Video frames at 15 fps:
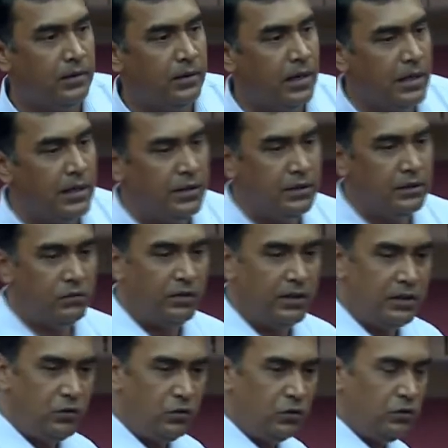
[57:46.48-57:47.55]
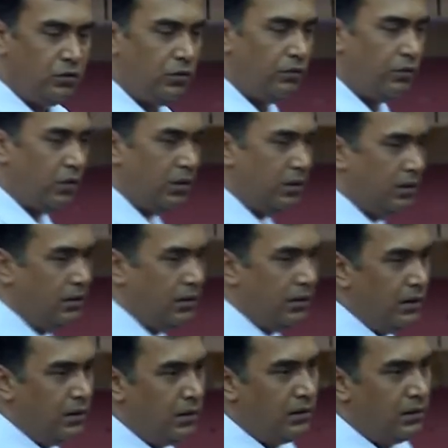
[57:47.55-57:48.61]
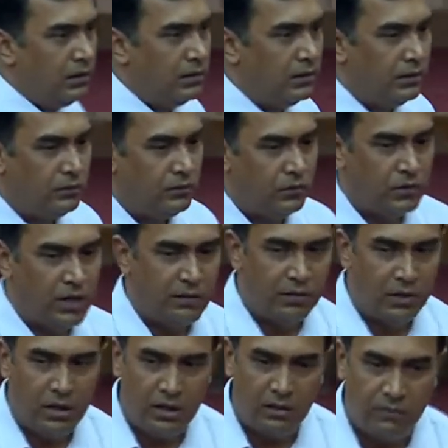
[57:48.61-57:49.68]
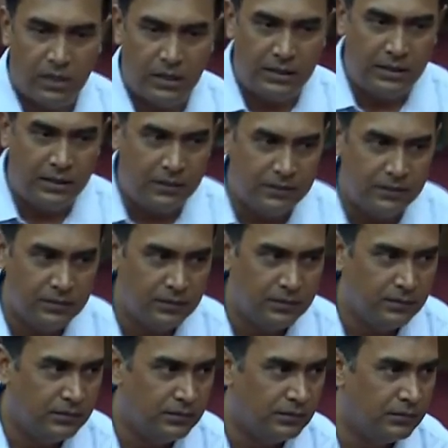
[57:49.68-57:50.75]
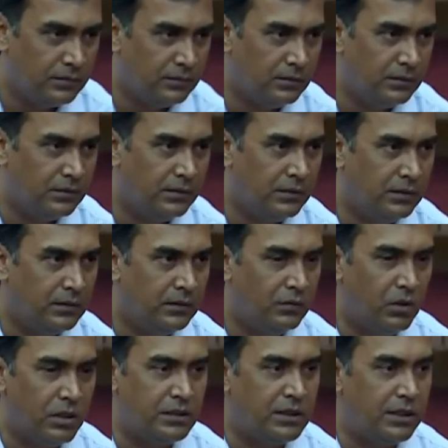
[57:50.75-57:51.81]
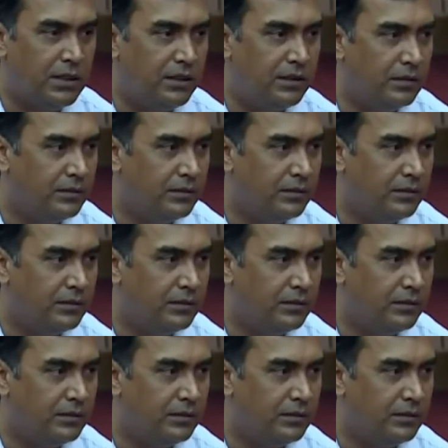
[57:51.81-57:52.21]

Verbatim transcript: and it is very useful for if you have you heard of alleles? What is allele?